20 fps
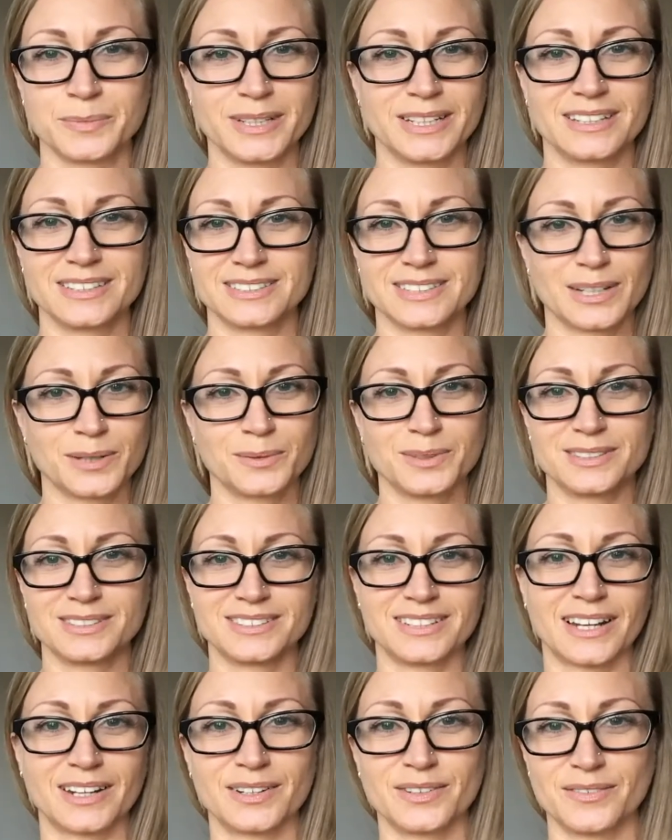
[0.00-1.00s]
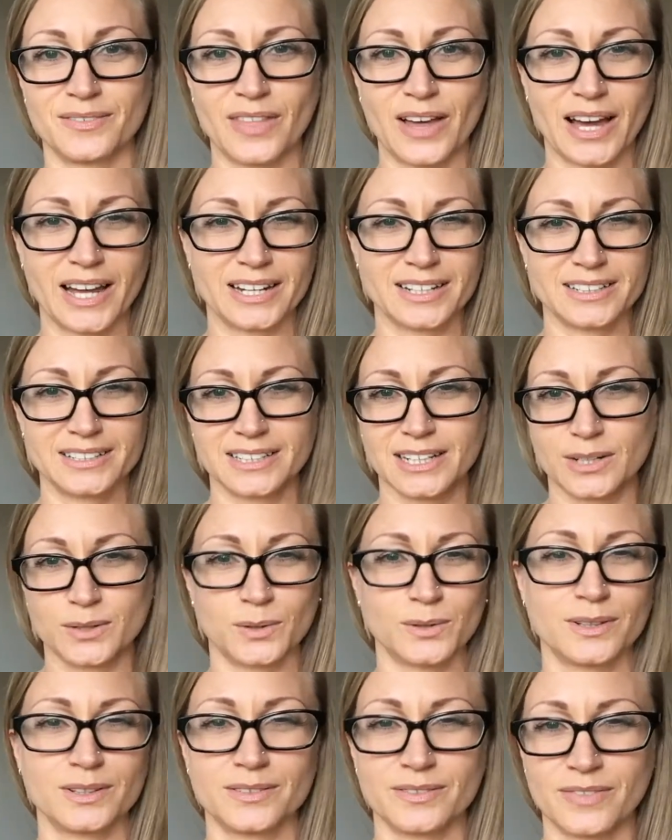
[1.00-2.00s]
because I was none of that yet
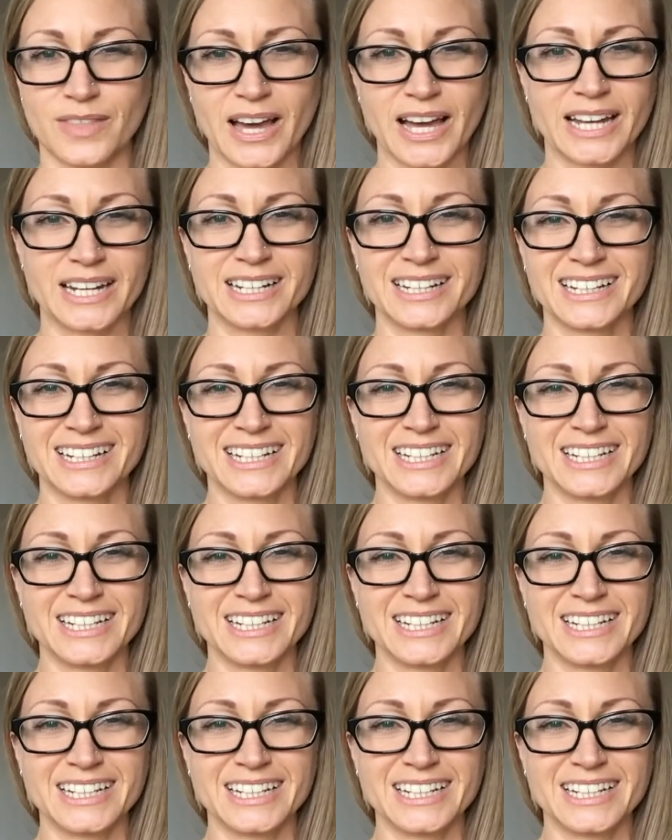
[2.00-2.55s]
all of that